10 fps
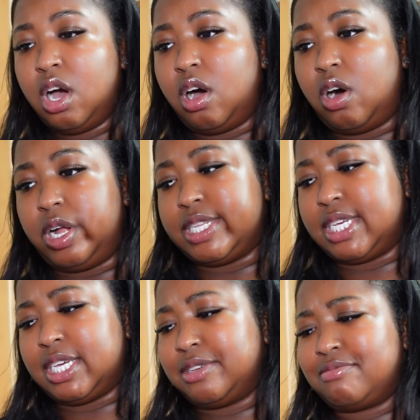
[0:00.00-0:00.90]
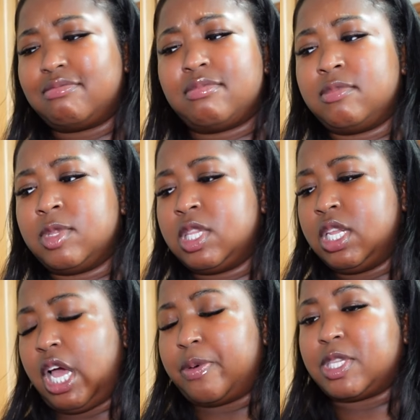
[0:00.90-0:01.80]
Aldi,
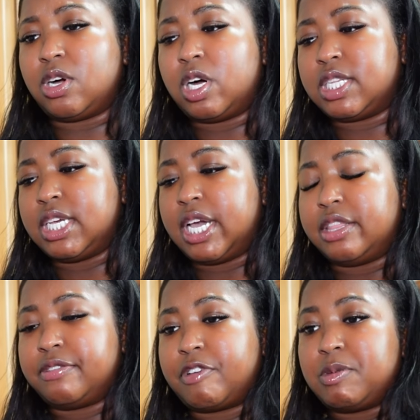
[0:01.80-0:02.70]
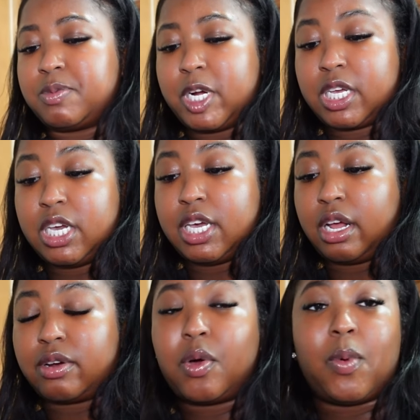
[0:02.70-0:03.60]
I went to Aldi and the farmer's market, and
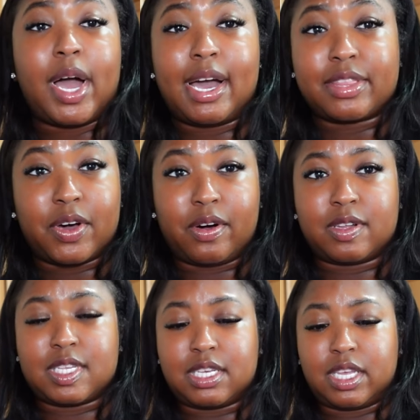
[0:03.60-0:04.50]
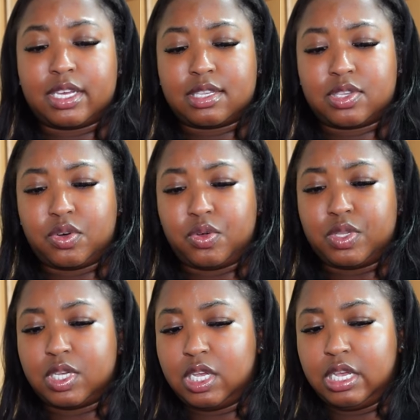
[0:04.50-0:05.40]
I don't know why I thought Aldi like sold
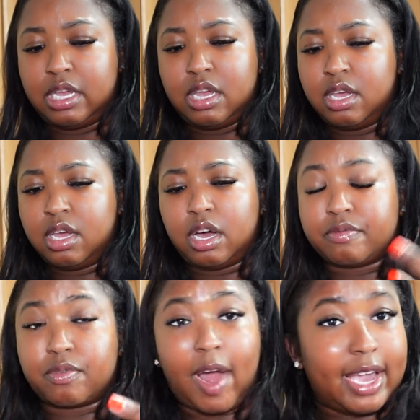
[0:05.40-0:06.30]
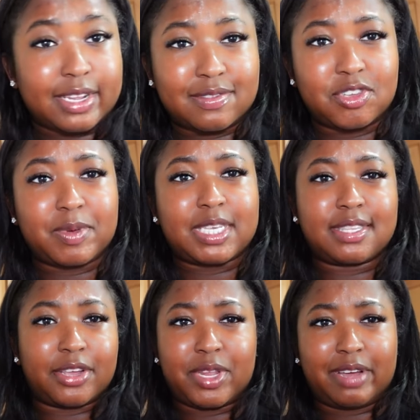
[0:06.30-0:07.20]
a variety of toothpaste,
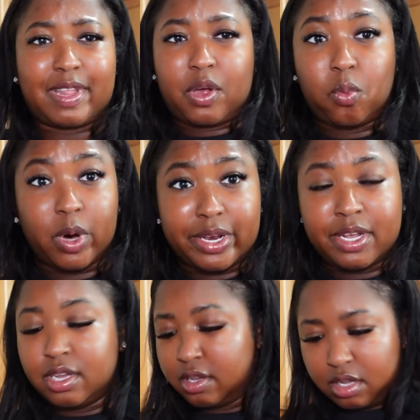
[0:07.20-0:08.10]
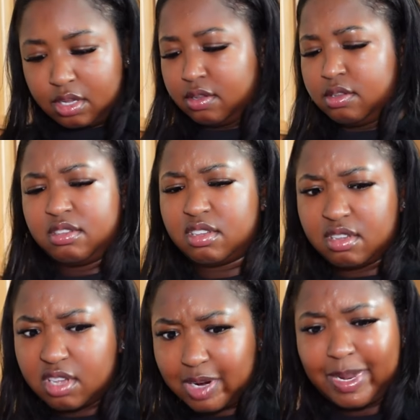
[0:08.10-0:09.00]
they only have like one.
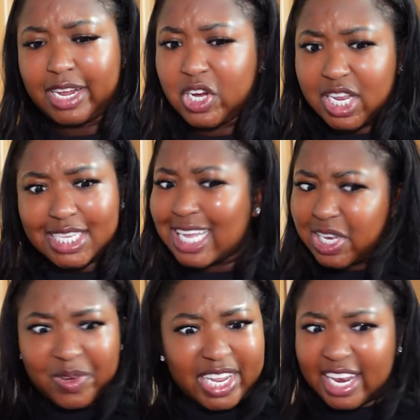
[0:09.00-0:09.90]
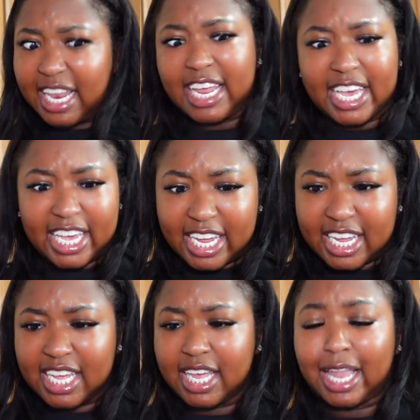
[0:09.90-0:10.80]
And I'm like, girl, that's not the one that I like.
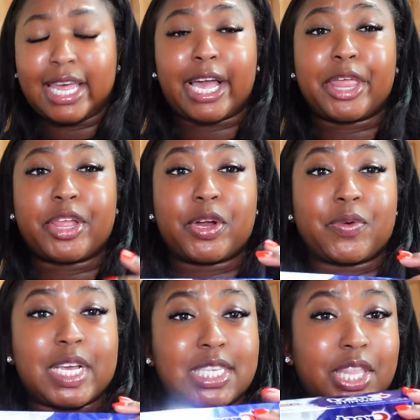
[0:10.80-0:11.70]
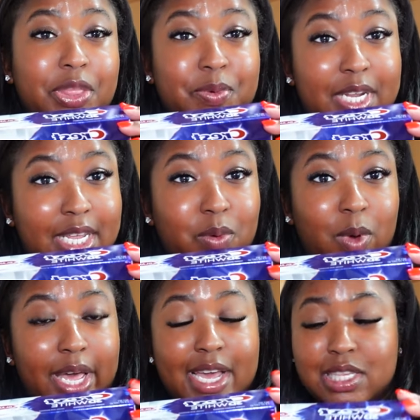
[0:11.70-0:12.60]
I like Crest 3D
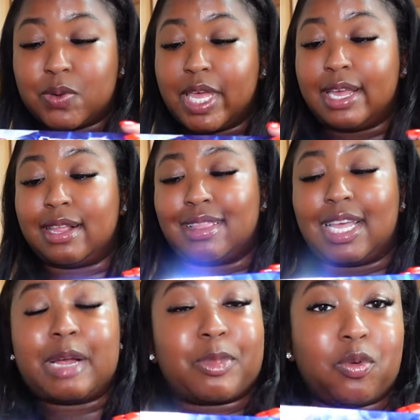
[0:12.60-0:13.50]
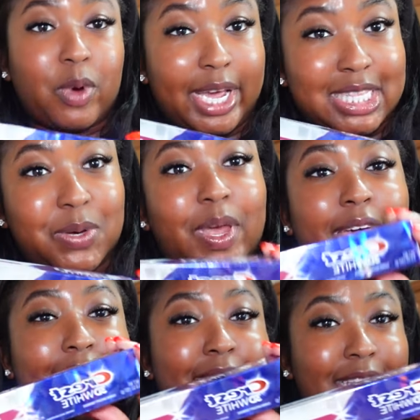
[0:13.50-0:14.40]
White, okay, Glamour White,
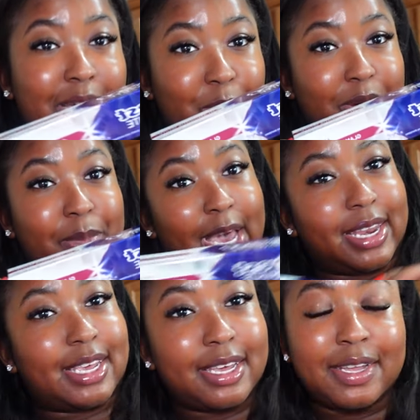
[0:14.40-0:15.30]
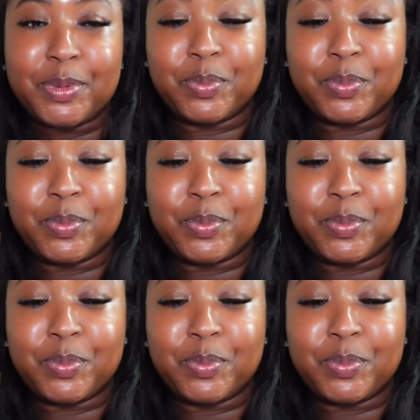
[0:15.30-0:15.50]
okay, Glamour Baddie,